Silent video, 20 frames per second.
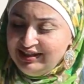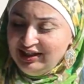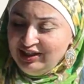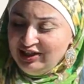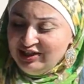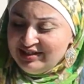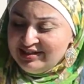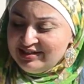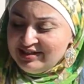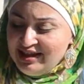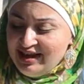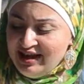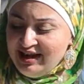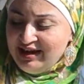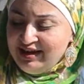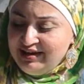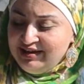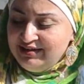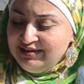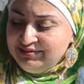looks like,
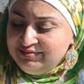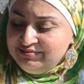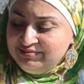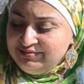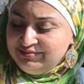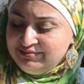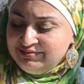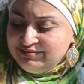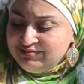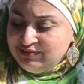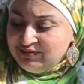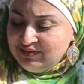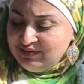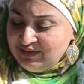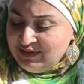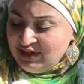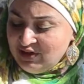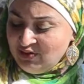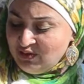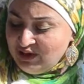
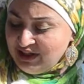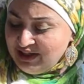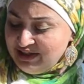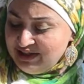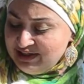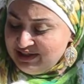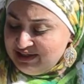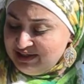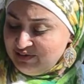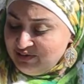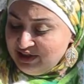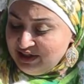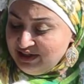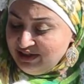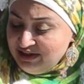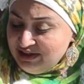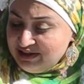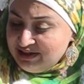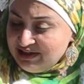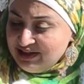well, let's see what it
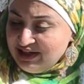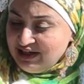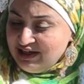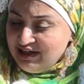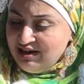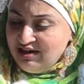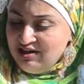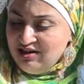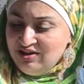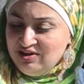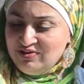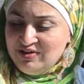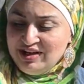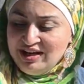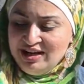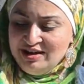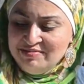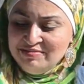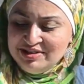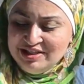looks like. Oh, an
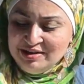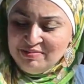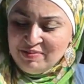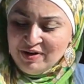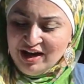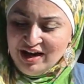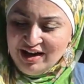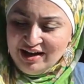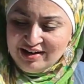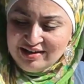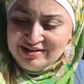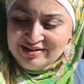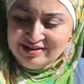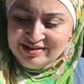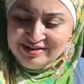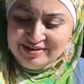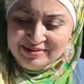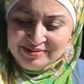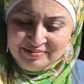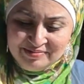empty
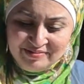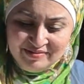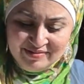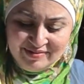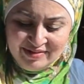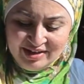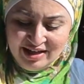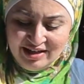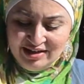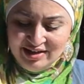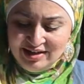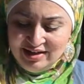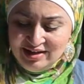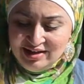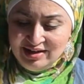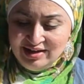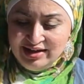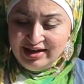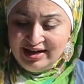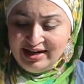box.
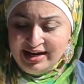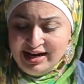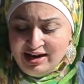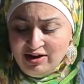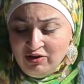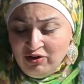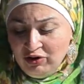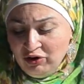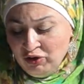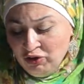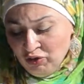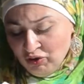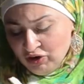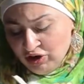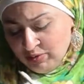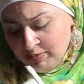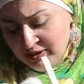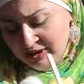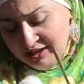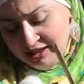Now
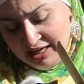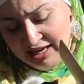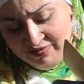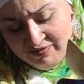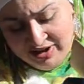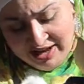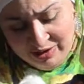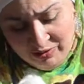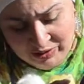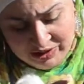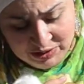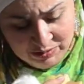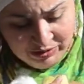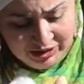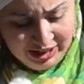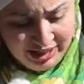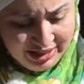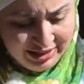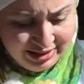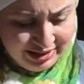normally if I was
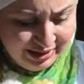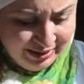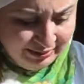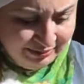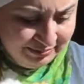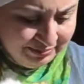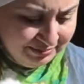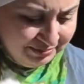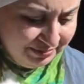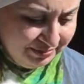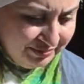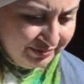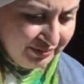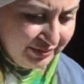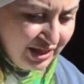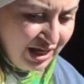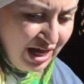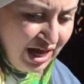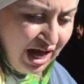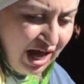planting,
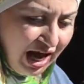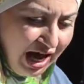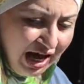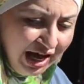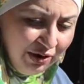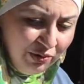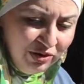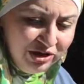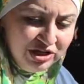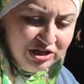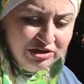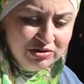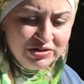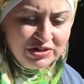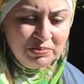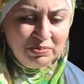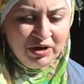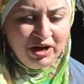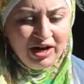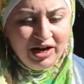I would use
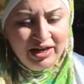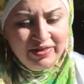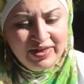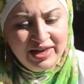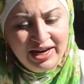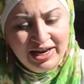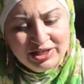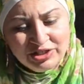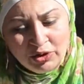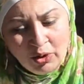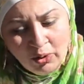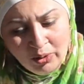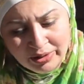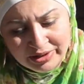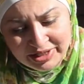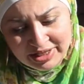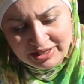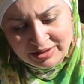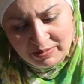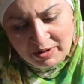a pot that has
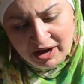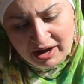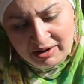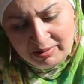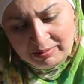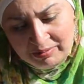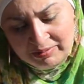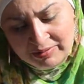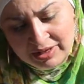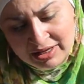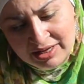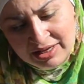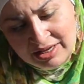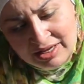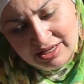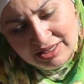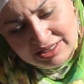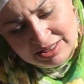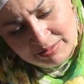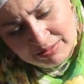holes in the bottom,
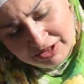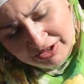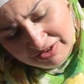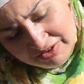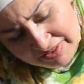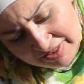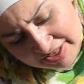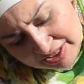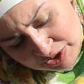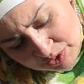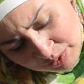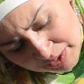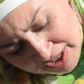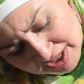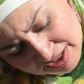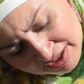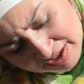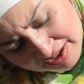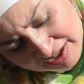similar to this one.